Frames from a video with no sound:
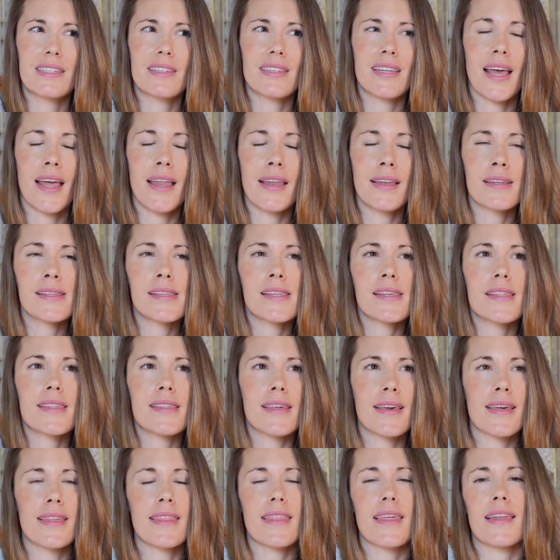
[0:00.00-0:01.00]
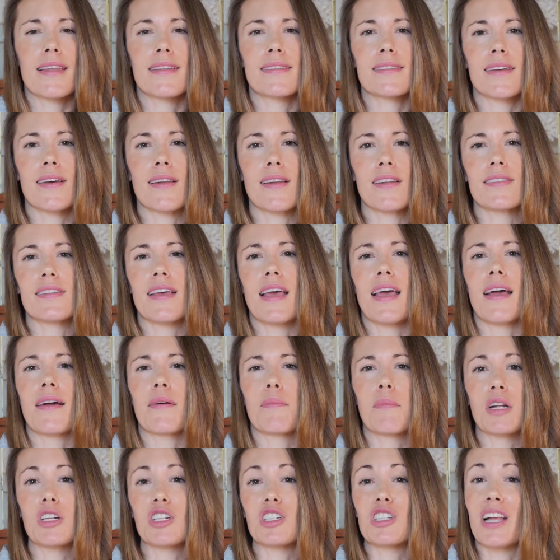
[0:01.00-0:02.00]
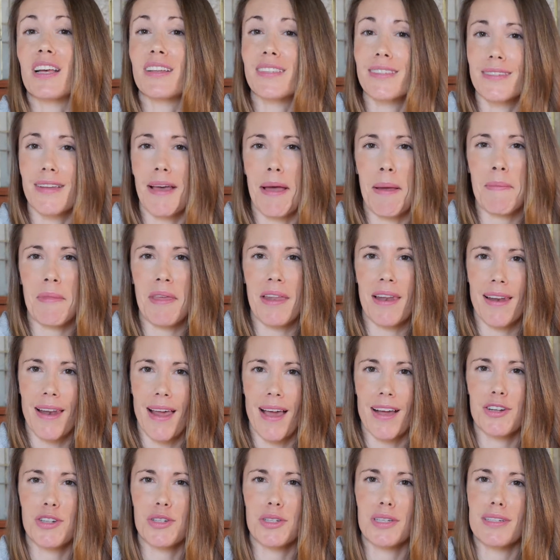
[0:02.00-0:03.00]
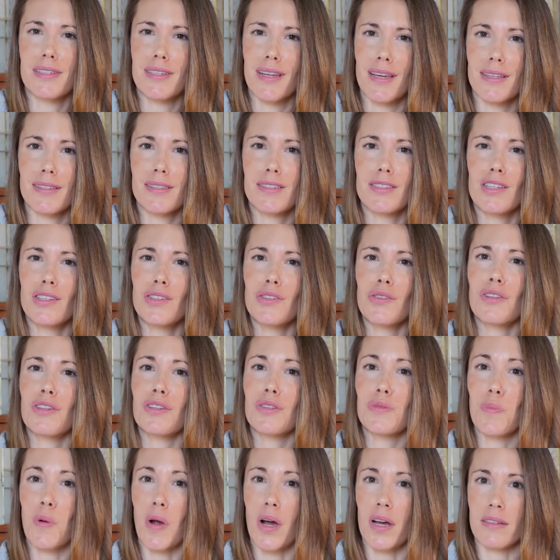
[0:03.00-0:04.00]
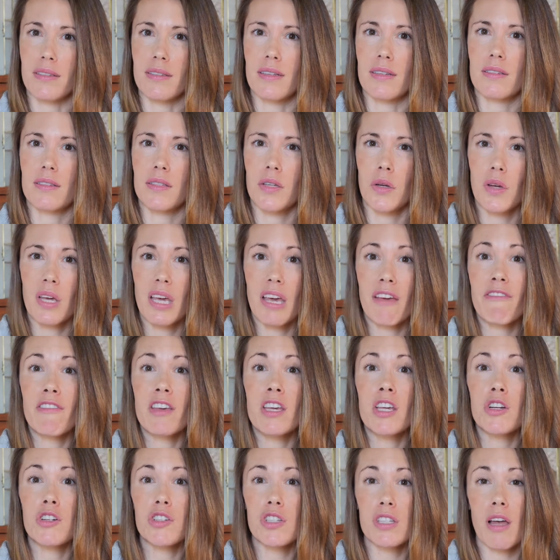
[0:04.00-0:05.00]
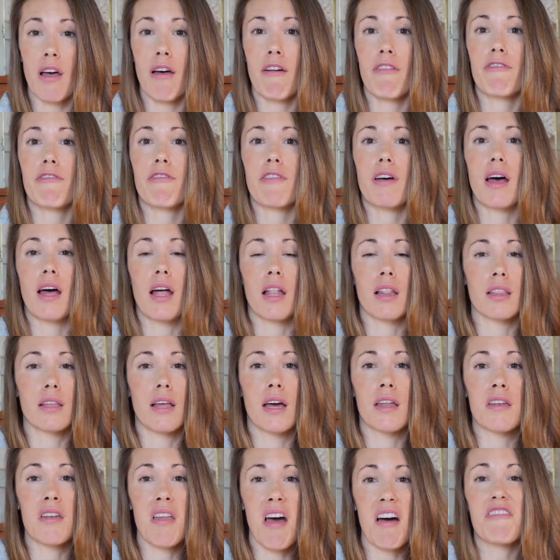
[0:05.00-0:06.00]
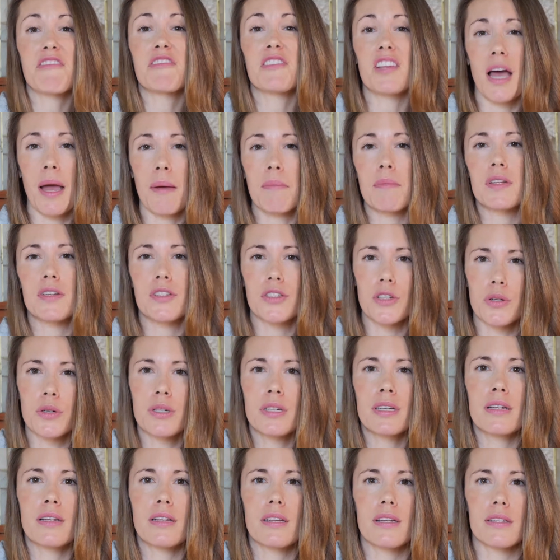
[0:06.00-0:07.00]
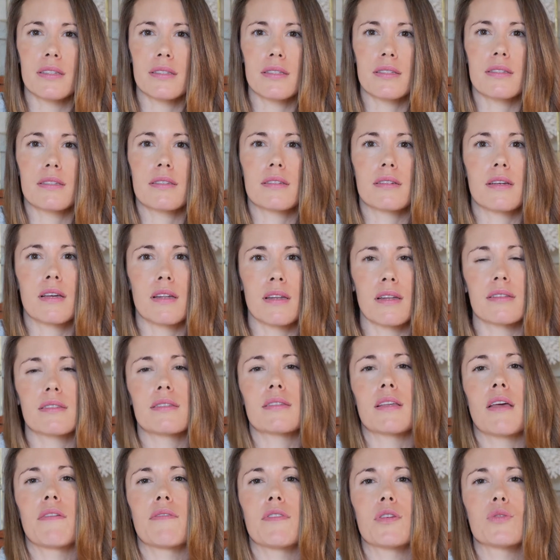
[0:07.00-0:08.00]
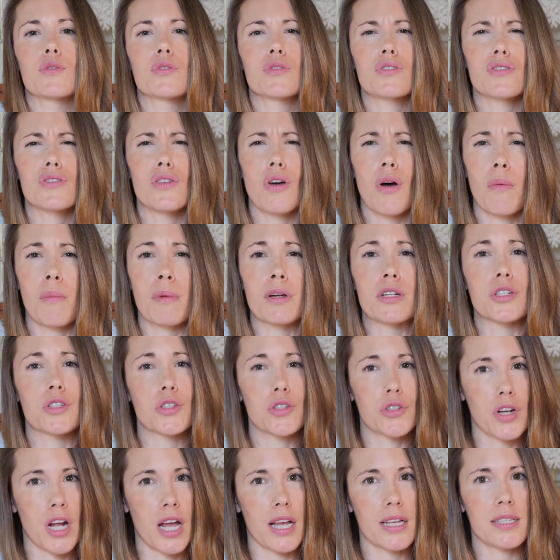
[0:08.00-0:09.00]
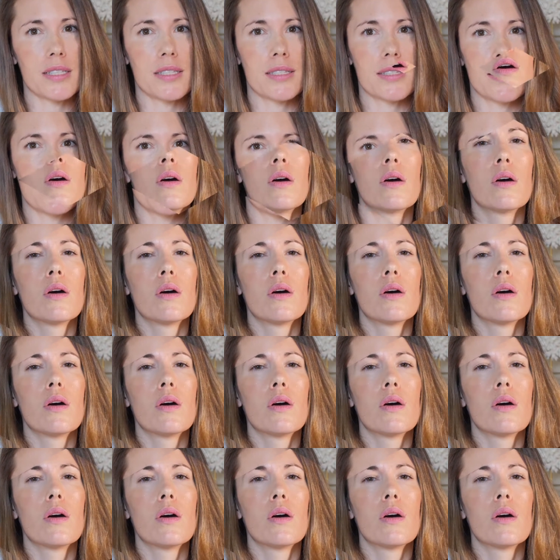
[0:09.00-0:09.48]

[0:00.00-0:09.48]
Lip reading: tend to think that it's going to take much less time than it actually does to do this process. So giving yourself enough time to do it is going to save you so much stress.